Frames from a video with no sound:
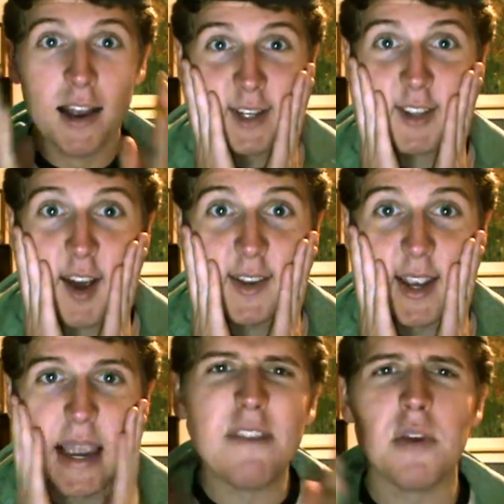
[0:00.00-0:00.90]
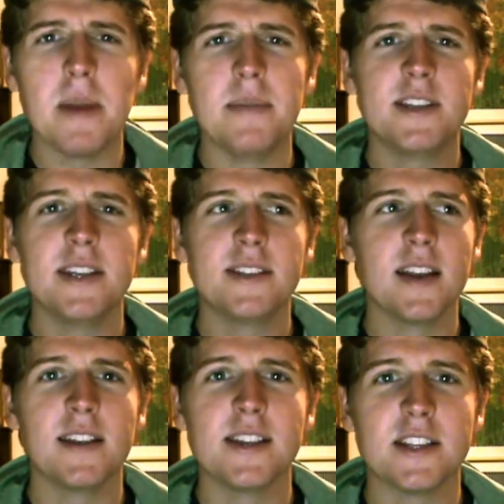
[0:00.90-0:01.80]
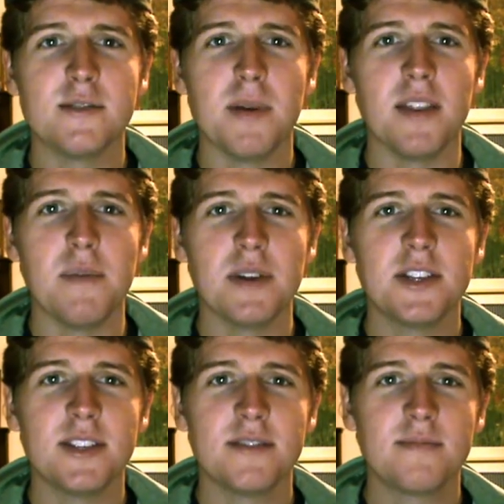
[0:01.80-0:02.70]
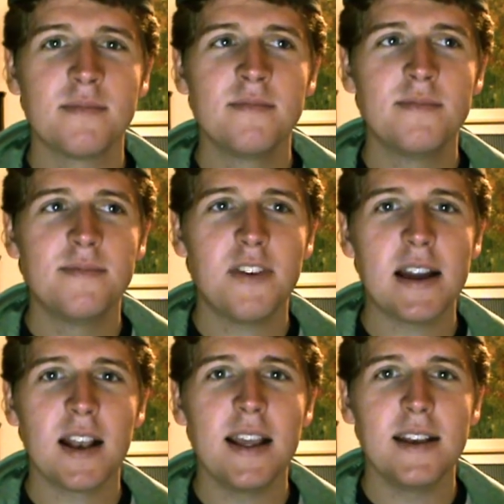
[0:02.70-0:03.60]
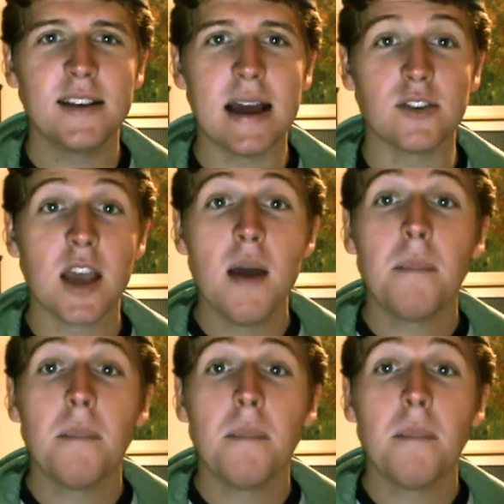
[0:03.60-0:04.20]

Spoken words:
Exciting, if the BBC still exists by then, which is frankly in doubt.